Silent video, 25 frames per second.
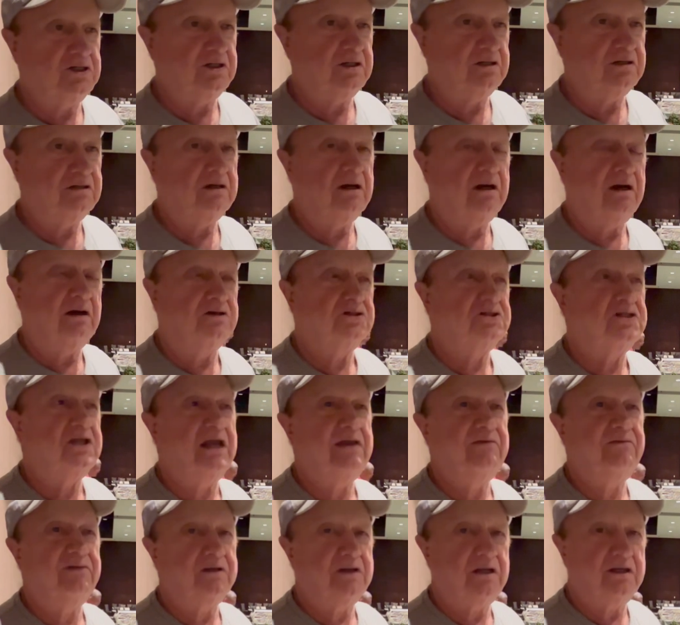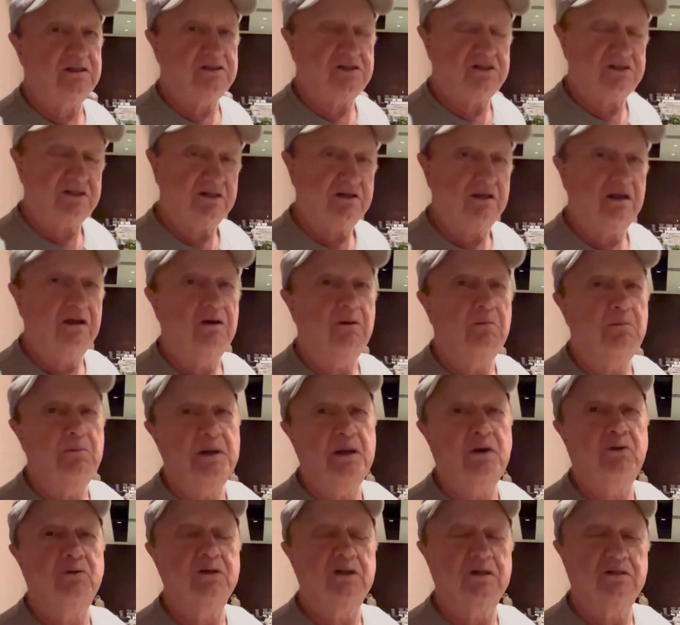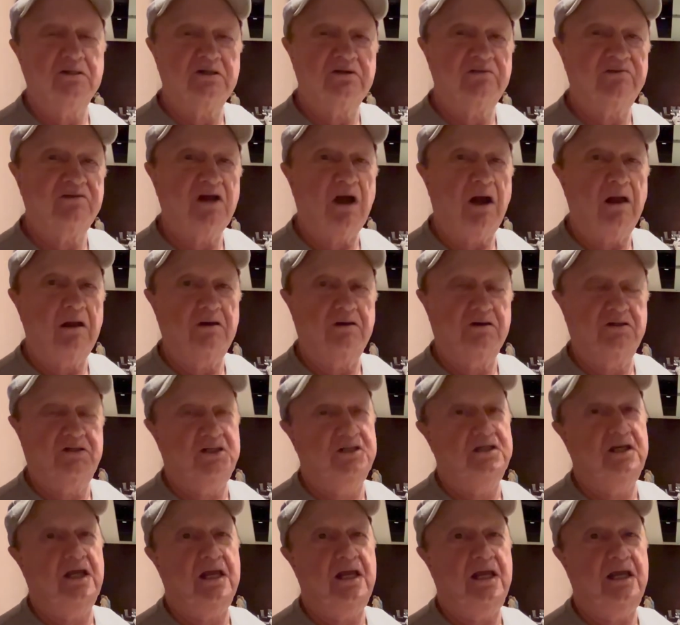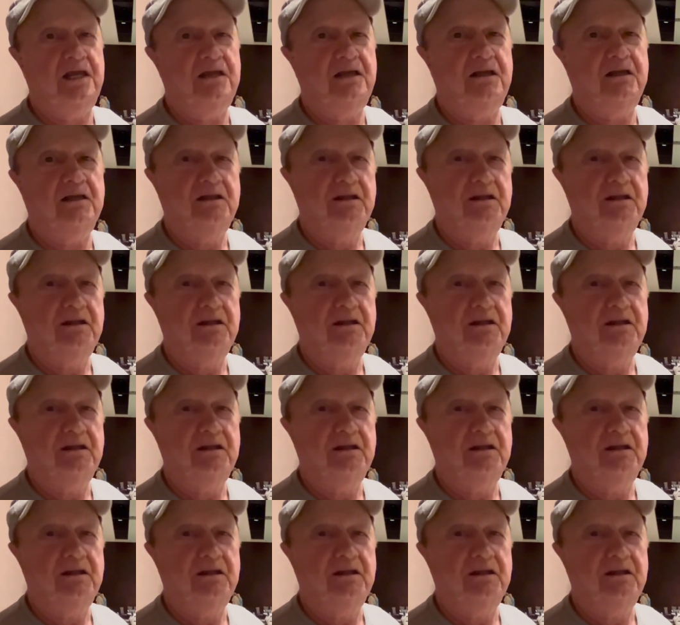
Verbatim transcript: here are saving us millions of dollars a day.